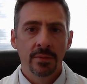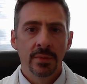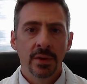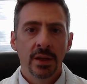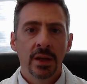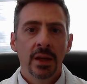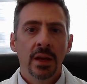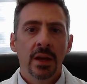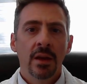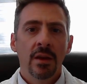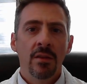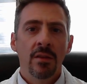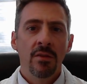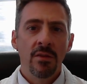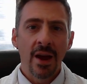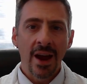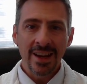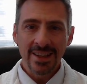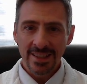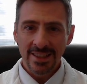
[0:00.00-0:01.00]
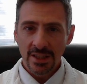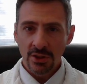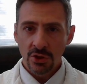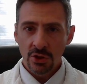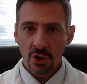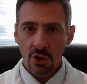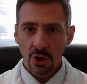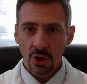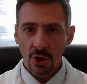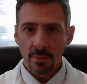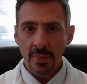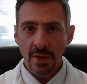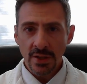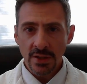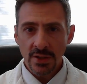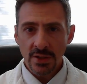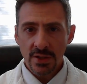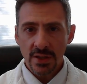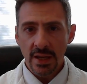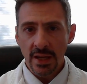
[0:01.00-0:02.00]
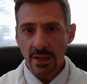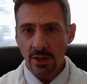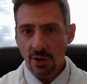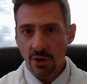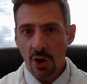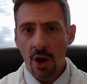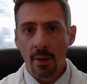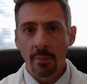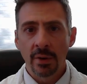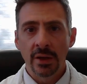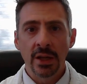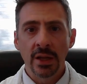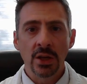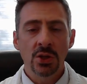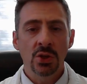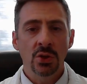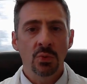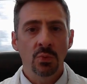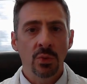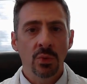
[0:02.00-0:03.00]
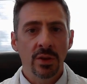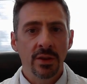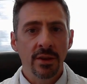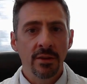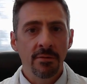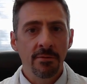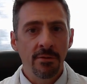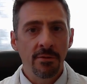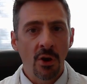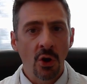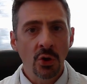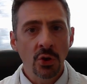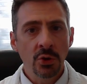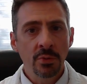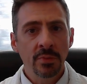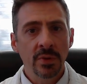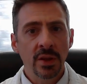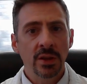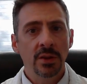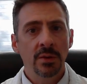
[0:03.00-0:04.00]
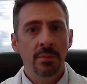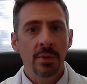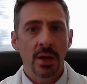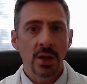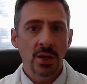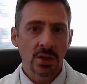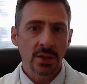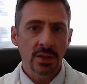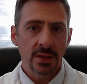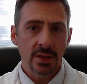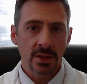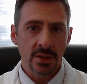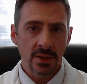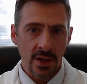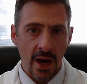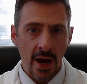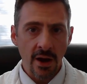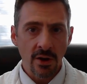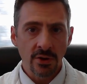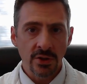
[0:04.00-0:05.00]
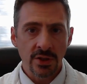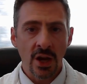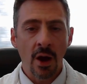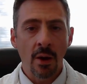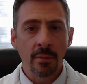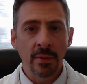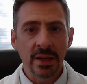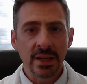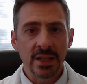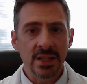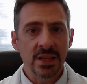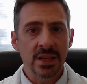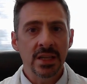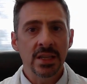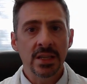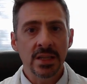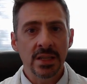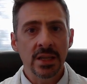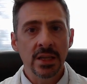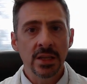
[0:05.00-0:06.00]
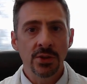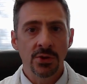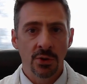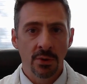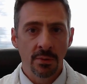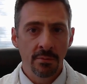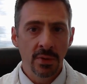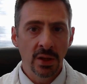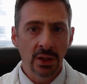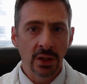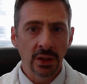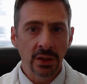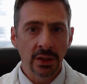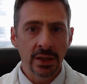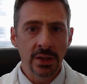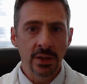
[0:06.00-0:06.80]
that determines, in combination with the volume that the patient desires, how many cc's or milliliters